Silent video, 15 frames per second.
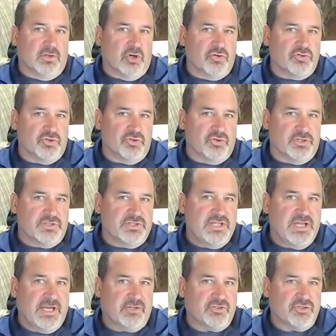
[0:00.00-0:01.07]
larger the
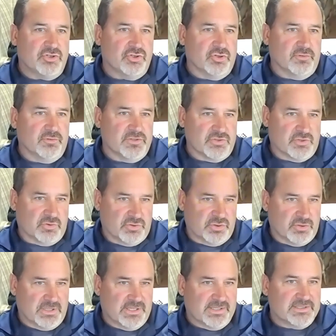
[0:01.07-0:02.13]
texture of the
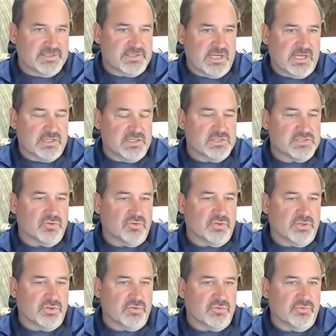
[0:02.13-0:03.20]
soil, like a sandy
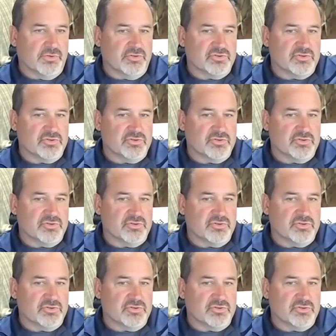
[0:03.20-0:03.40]
soil,